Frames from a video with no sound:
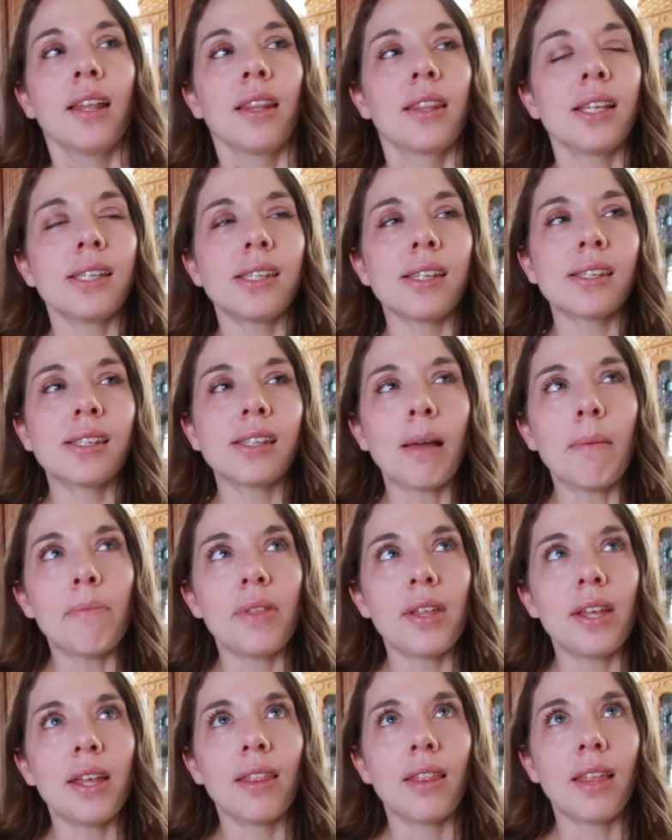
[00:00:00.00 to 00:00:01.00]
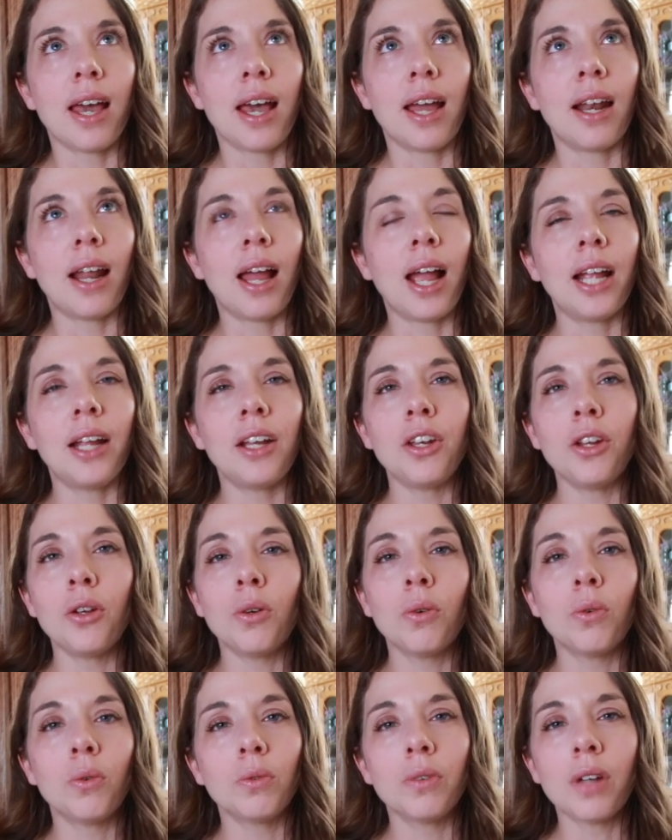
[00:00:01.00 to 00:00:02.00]
This is something that I
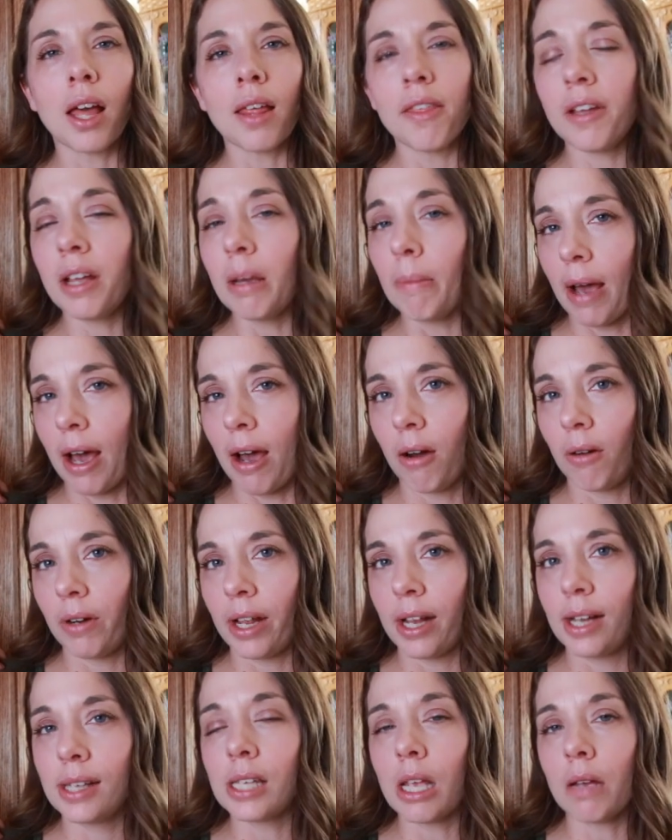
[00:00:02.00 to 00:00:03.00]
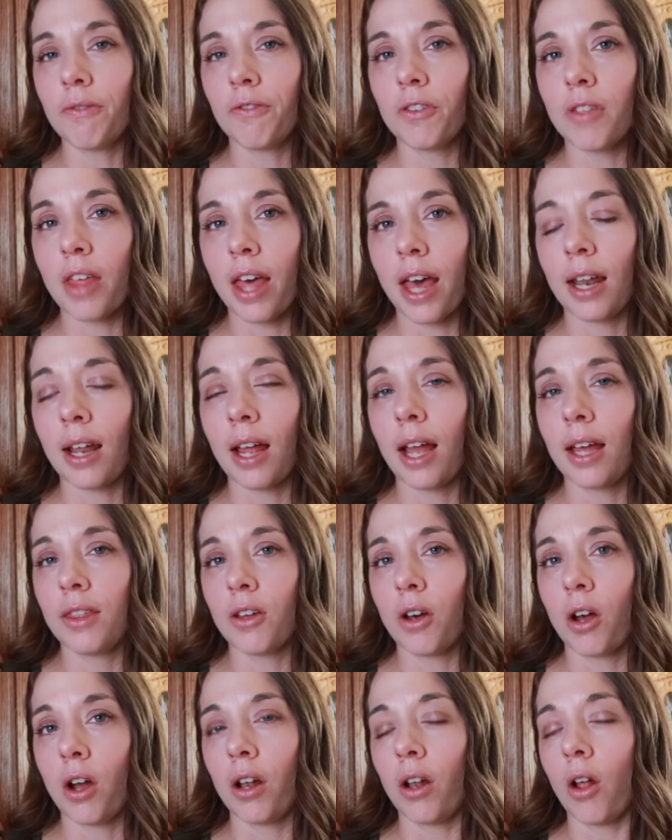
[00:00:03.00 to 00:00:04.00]
knew nothing about except for that I
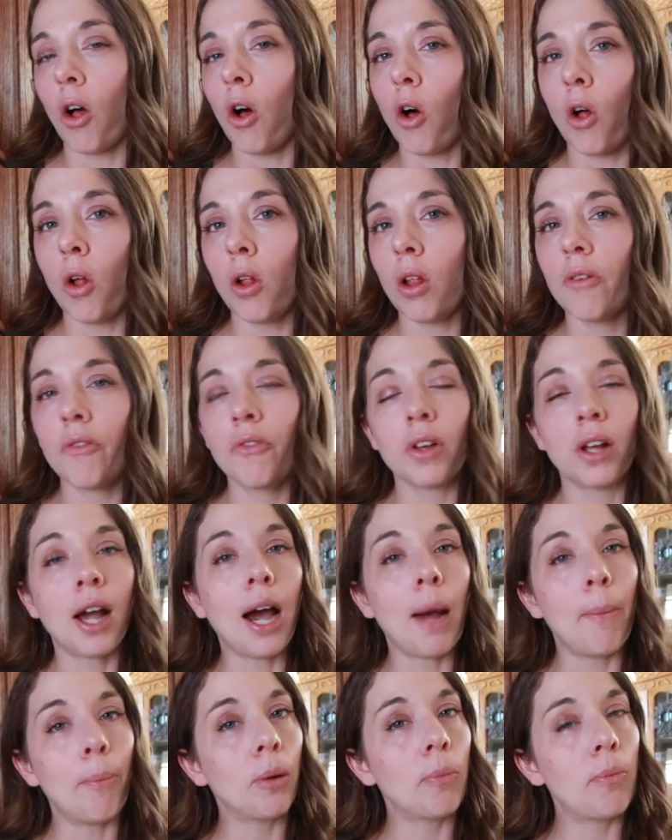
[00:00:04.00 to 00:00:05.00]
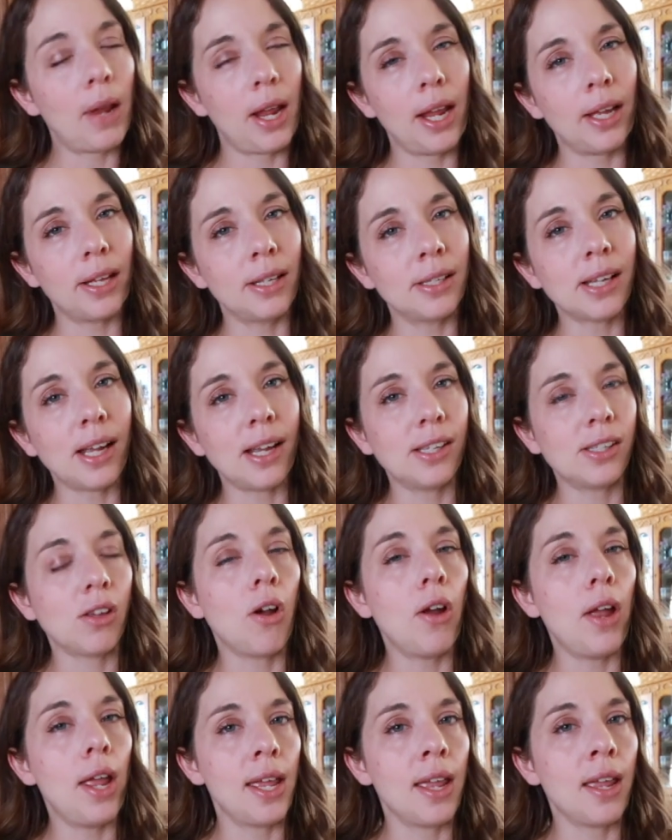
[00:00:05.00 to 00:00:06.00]
thought all of the copper pans I saw
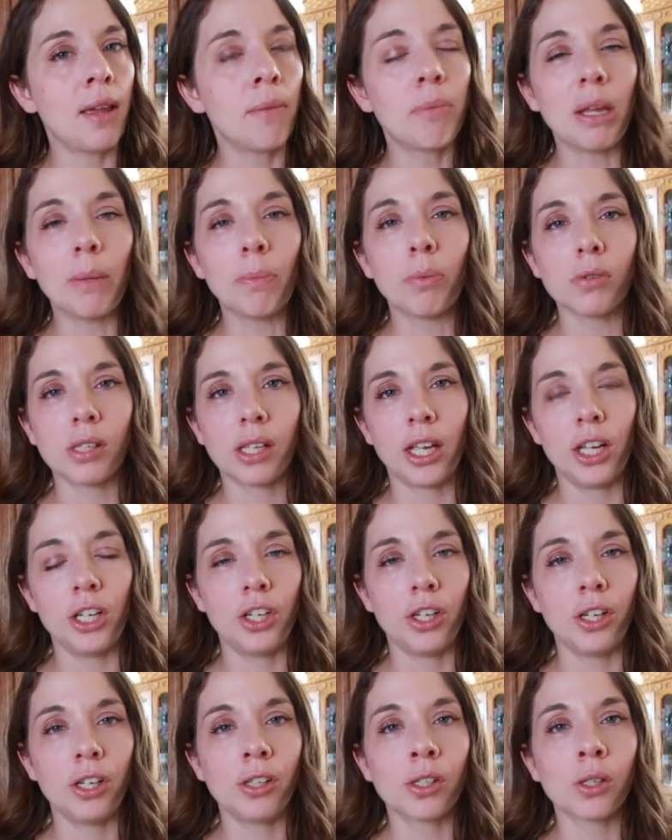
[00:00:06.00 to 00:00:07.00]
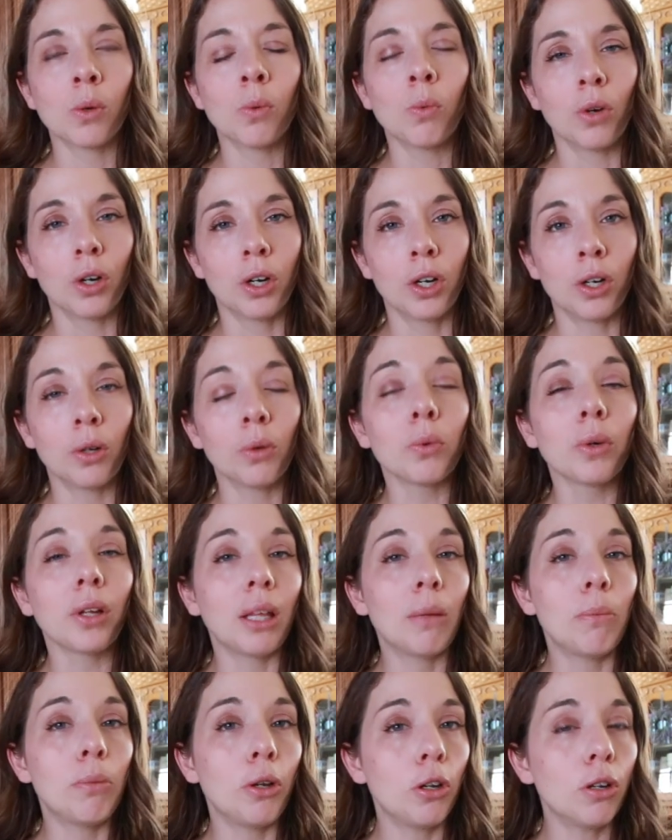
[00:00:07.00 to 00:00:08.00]
hanging in people's kitchens were
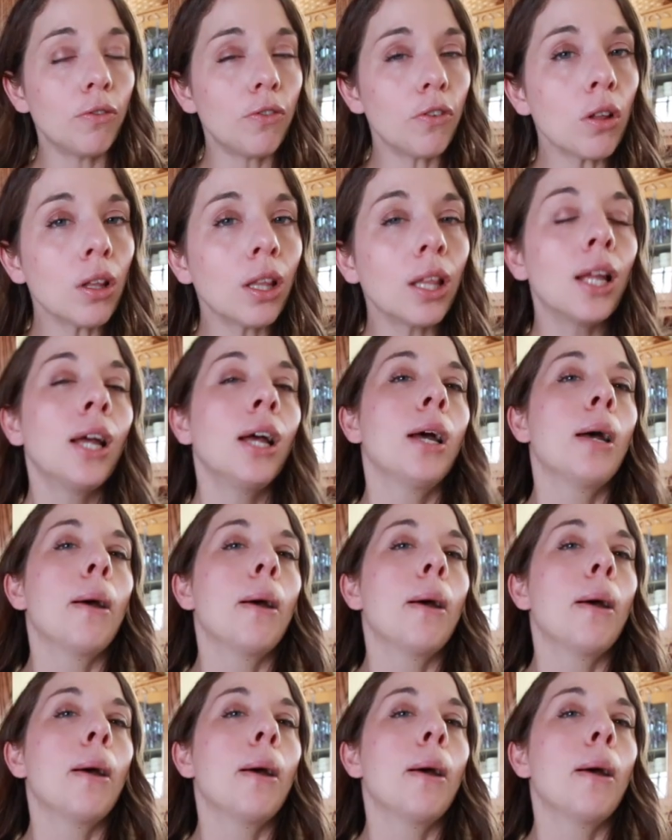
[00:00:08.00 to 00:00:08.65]
really beautiful,